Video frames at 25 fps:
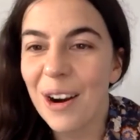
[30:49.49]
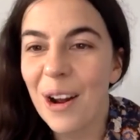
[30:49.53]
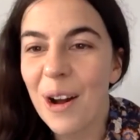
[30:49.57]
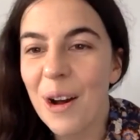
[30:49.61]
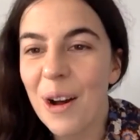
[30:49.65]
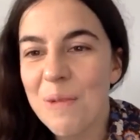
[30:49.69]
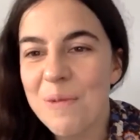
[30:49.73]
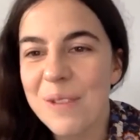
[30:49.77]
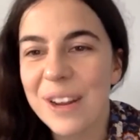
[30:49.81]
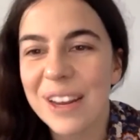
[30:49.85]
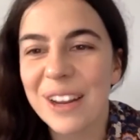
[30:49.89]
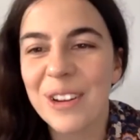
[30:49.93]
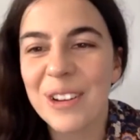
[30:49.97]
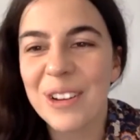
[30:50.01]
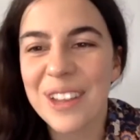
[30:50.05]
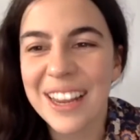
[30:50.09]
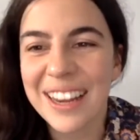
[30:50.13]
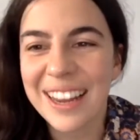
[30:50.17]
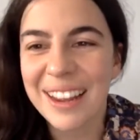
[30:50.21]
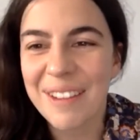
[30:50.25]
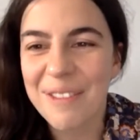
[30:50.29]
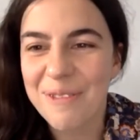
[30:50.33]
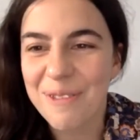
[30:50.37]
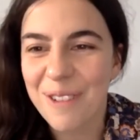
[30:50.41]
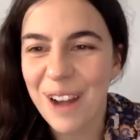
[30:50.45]
Oh, we got
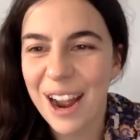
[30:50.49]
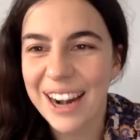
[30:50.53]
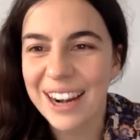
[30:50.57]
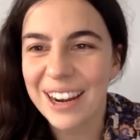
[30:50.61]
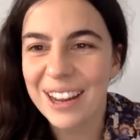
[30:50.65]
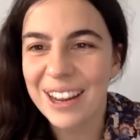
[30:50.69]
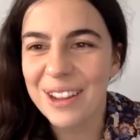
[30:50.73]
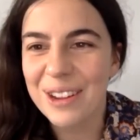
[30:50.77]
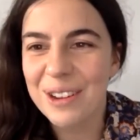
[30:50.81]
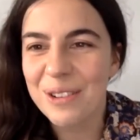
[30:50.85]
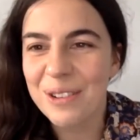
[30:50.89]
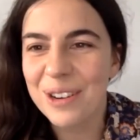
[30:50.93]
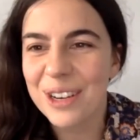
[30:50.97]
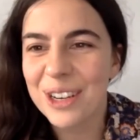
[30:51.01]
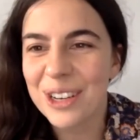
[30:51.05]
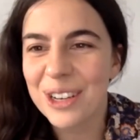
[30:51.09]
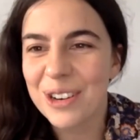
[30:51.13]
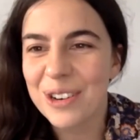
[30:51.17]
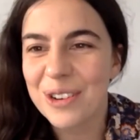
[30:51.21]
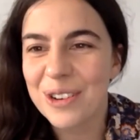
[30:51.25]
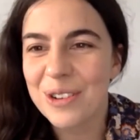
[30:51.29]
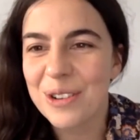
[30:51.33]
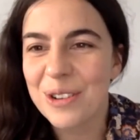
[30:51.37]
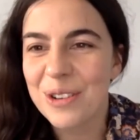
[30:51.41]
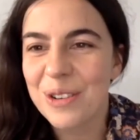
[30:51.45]
like a final little
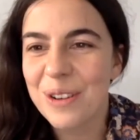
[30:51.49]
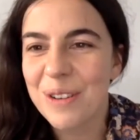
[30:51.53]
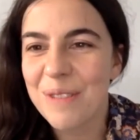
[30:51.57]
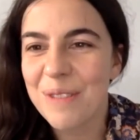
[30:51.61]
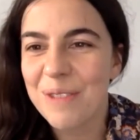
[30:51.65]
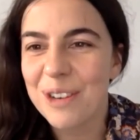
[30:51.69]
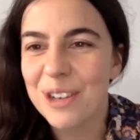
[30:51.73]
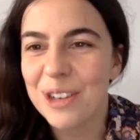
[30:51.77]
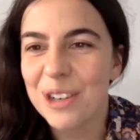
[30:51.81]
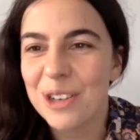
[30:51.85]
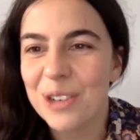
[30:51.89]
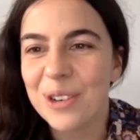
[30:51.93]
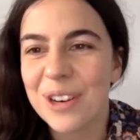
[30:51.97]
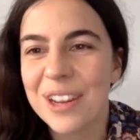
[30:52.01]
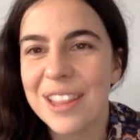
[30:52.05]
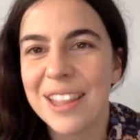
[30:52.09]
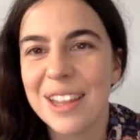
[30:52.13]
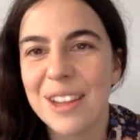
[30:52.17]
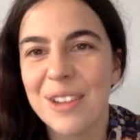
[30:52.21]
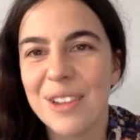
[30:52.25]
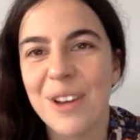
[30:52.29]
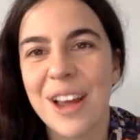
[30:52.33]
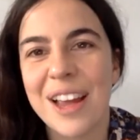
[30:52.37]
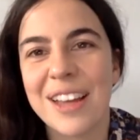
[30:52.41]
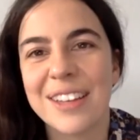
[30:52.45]
question. Do you ever shoot in
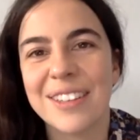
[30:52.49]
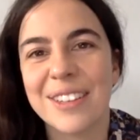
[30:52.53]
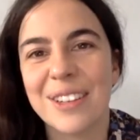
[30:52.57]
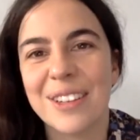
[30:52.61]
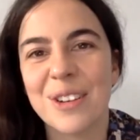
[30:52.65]
the US?